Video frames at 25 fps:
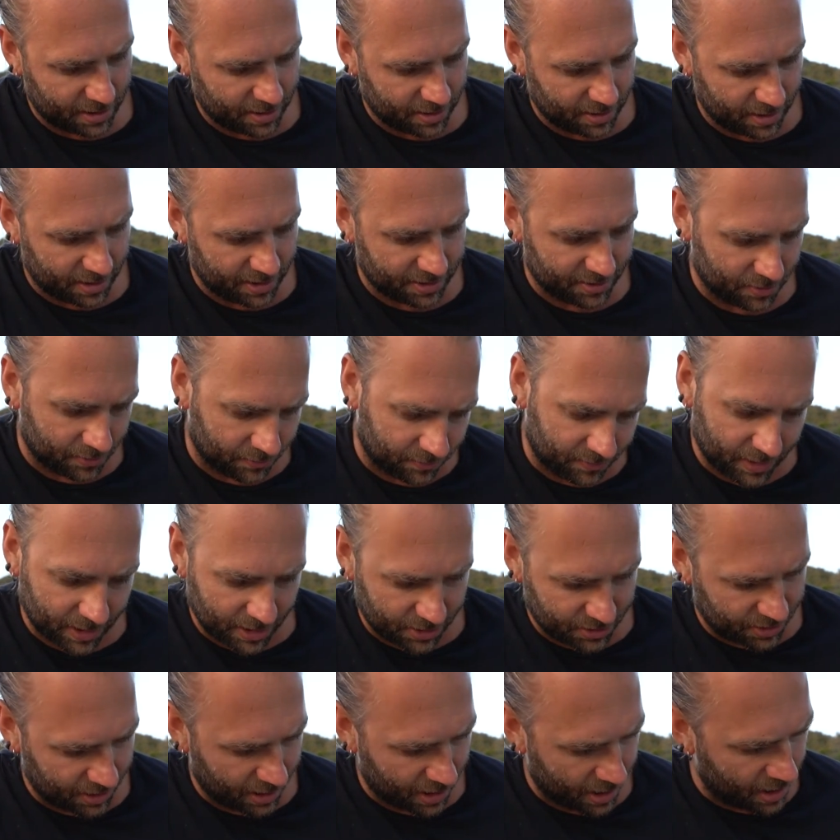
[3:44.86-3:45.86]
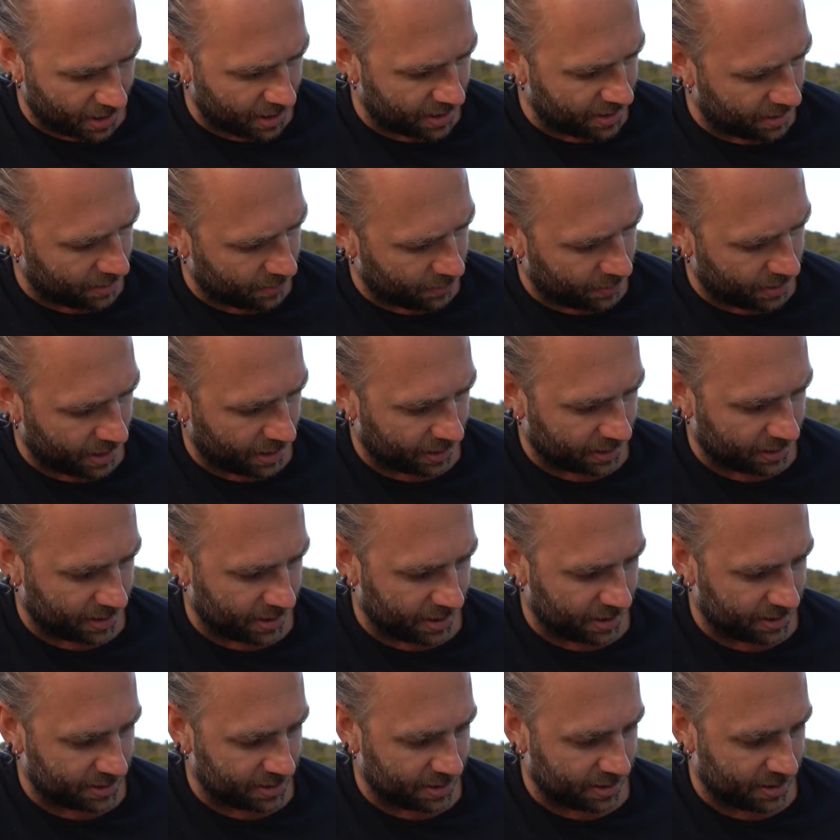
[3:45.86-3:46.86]
and there's all flashing. There we are,
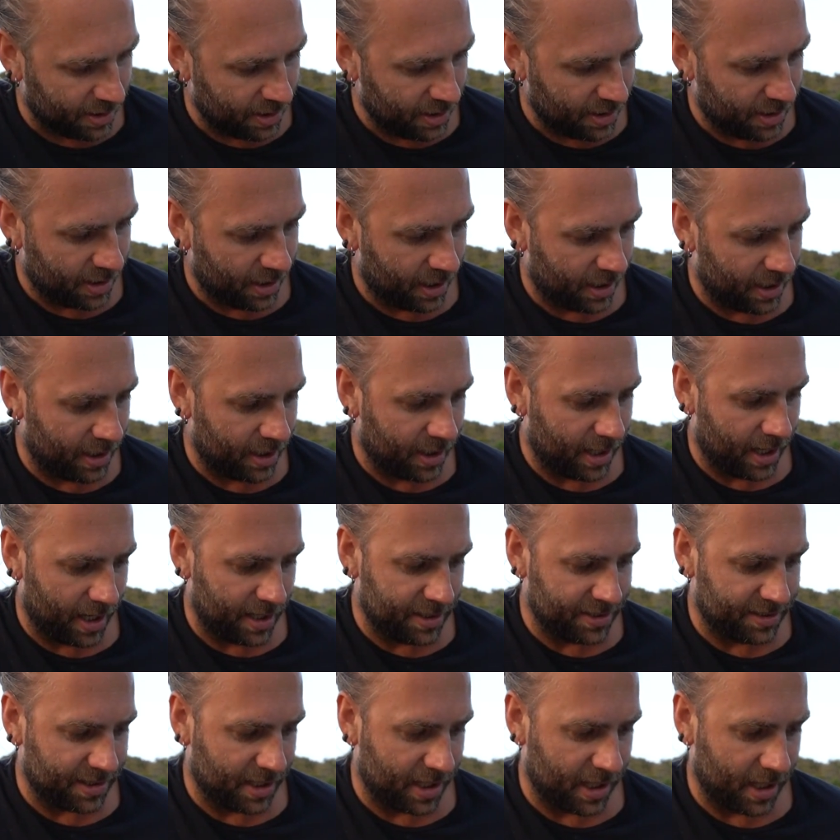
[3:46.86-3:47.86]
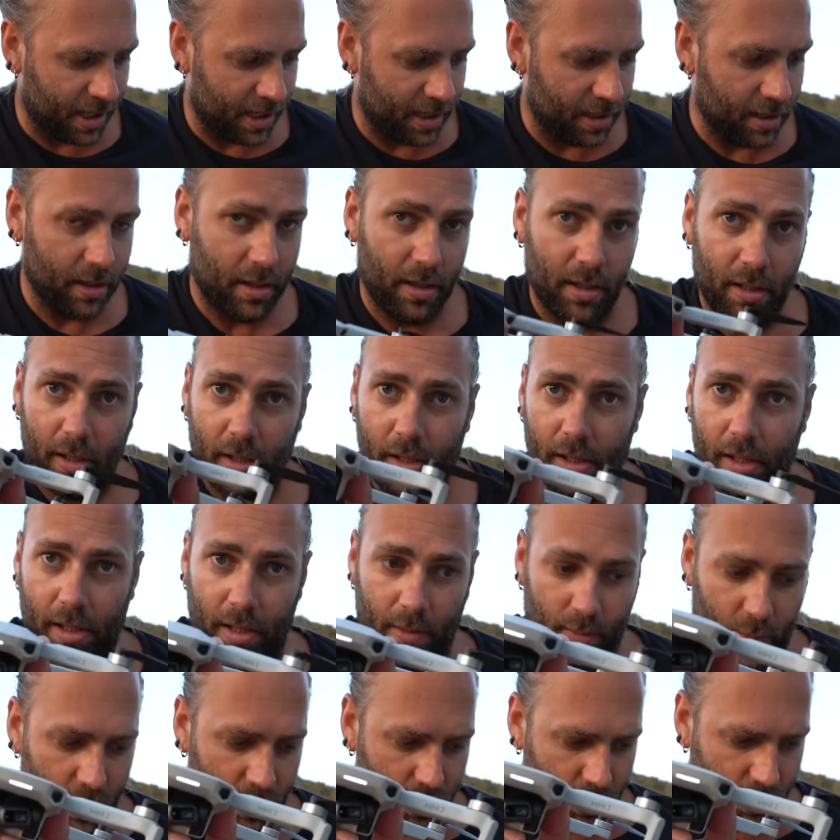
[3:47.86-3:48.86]
connected, and it has a
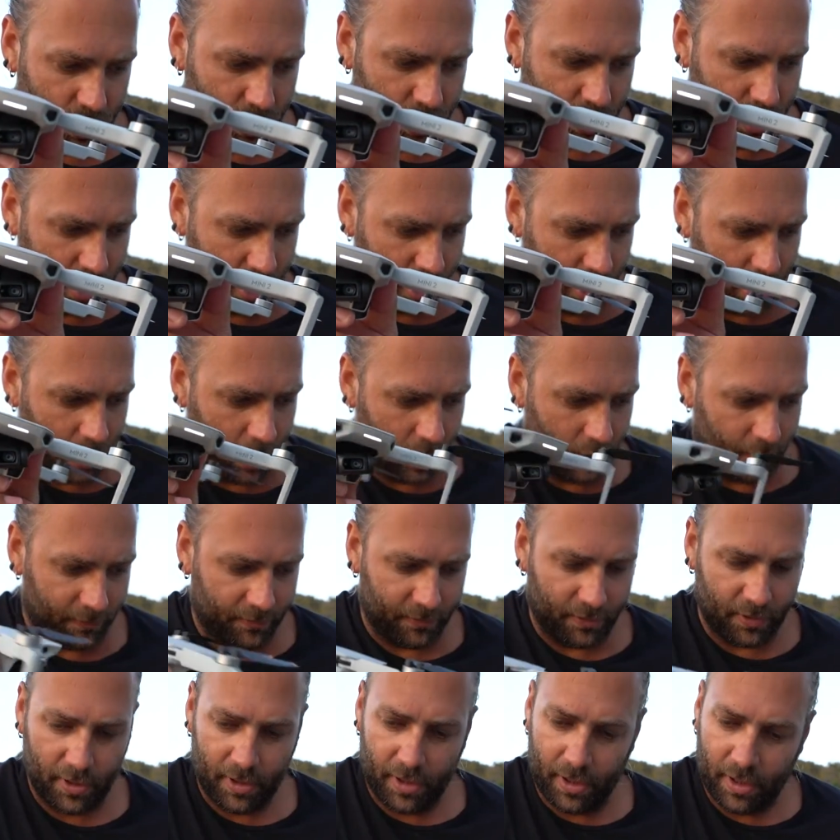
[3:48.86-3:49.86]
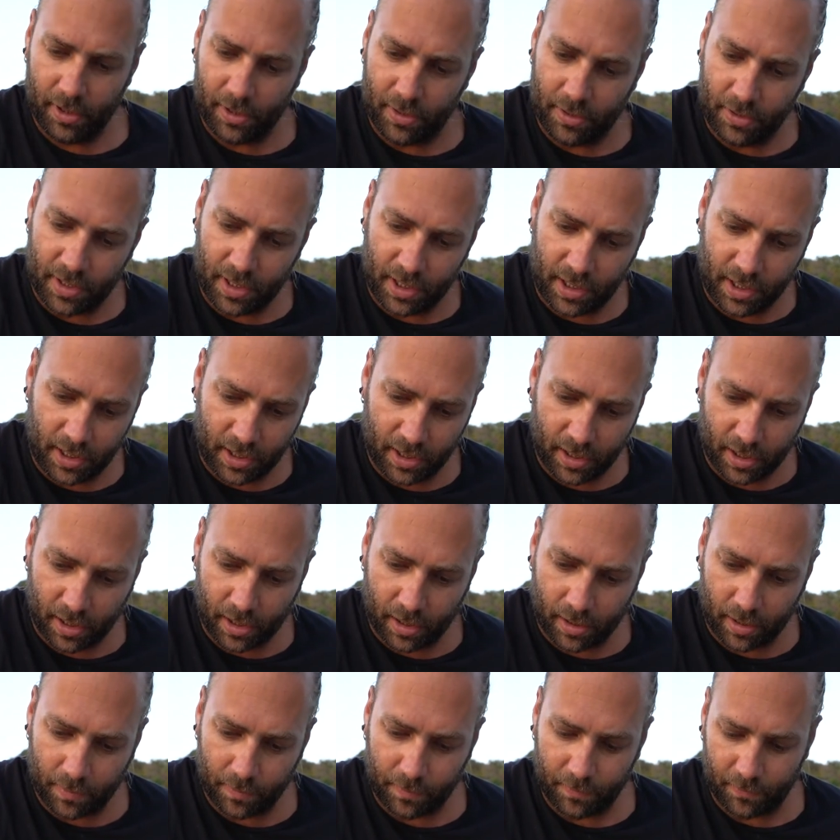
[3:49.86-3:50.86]
image of the
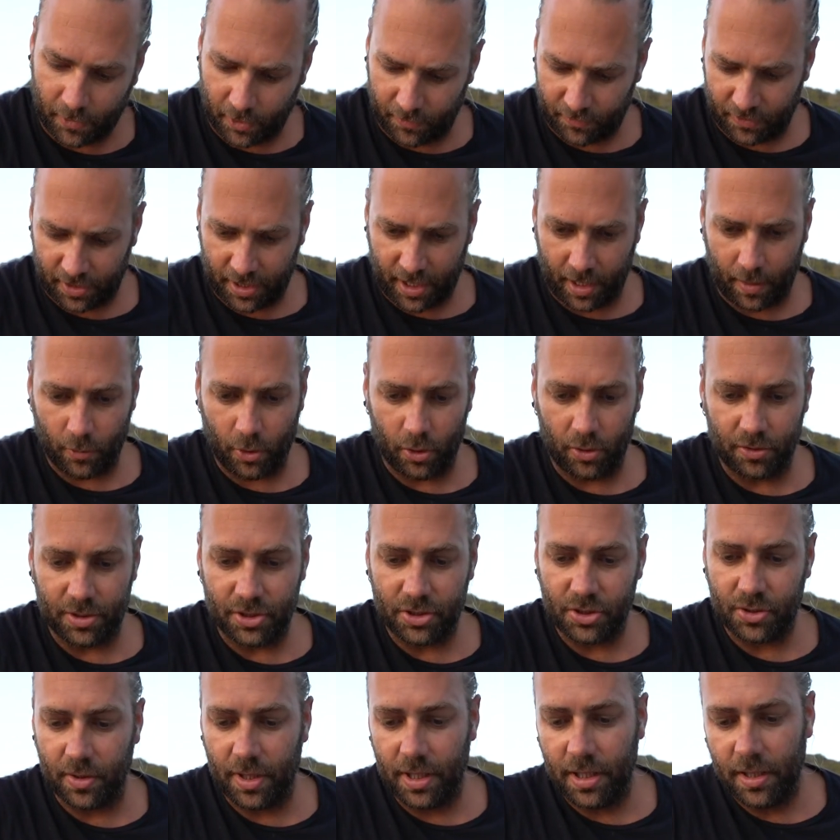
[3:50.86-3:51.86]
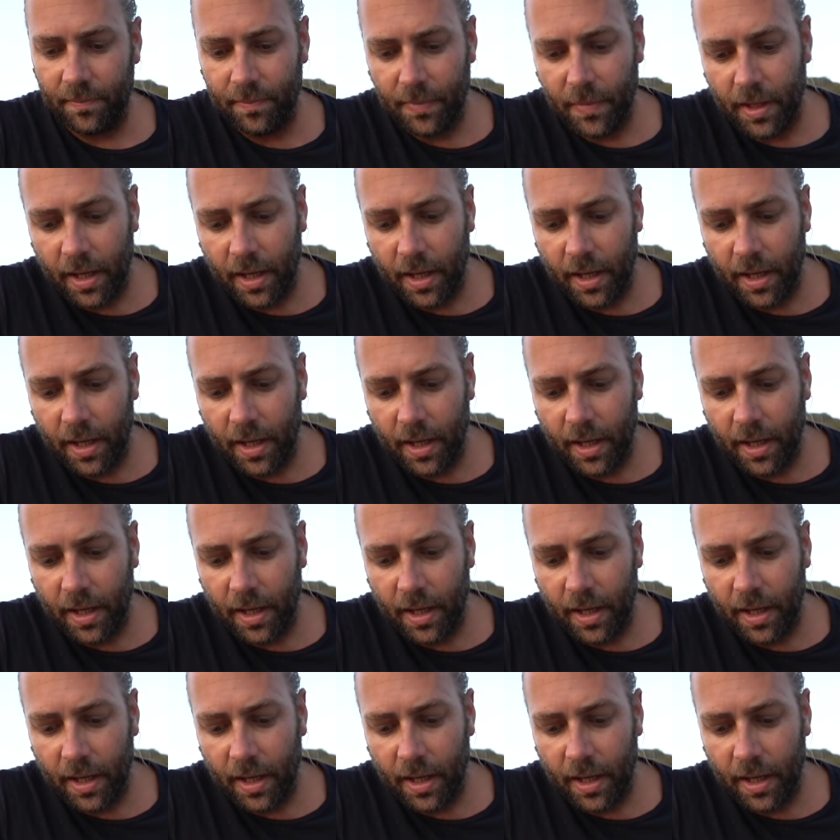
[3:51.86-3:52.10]
camera on the screen.